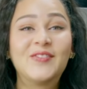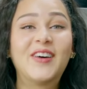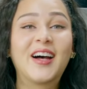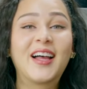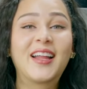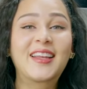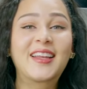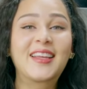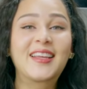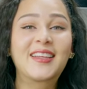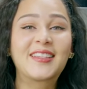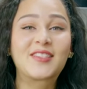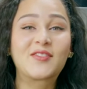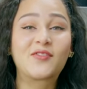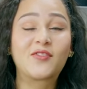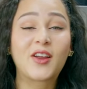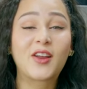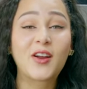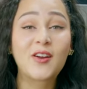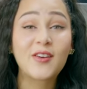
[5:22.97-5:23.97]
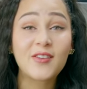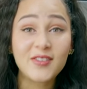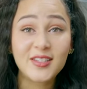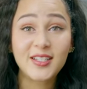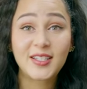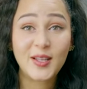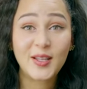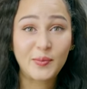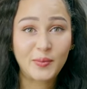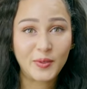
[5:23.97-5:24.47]
But it's very
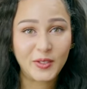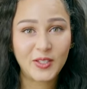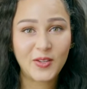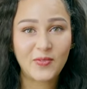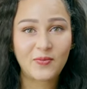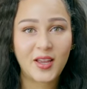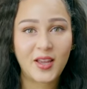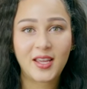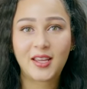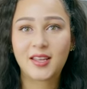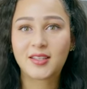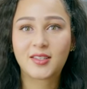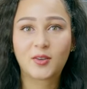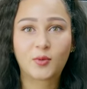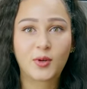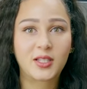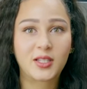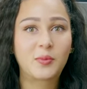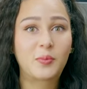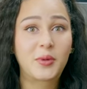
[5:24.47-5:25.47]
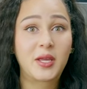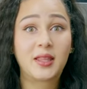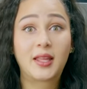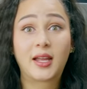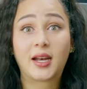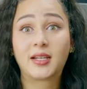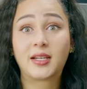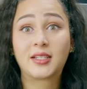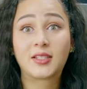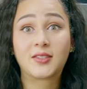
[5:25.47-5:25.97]
simple to make. It's a recipe
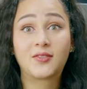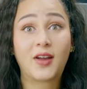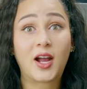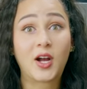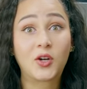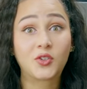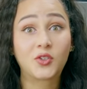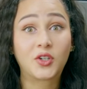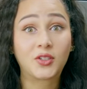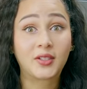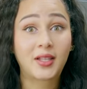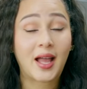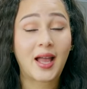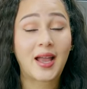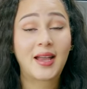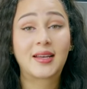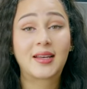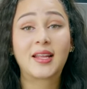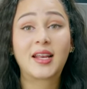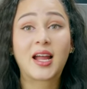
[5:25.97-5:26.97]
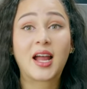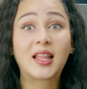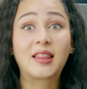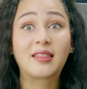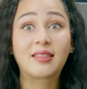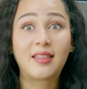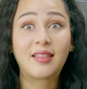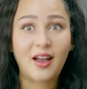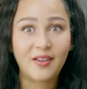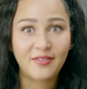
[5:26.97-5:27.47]
that I just found online and I
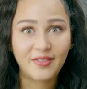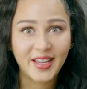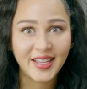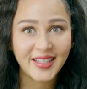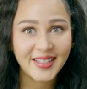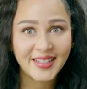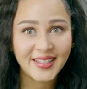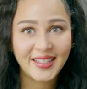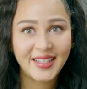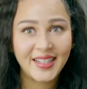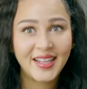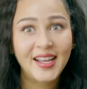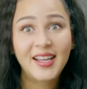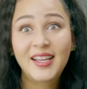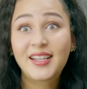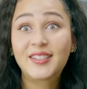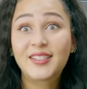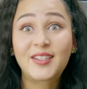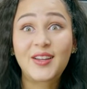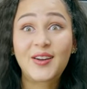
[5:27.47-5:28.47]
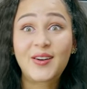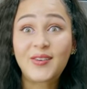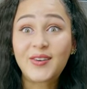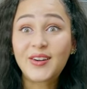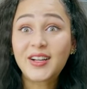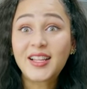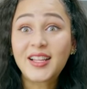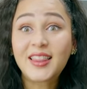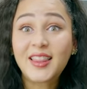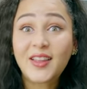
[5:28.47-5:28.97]
love it.
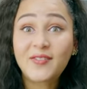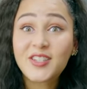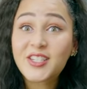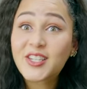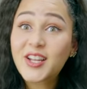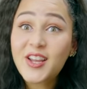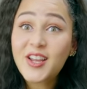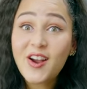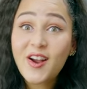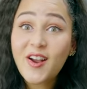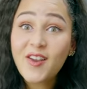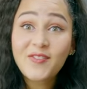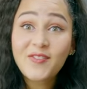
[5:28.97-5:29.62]
So let me show you how I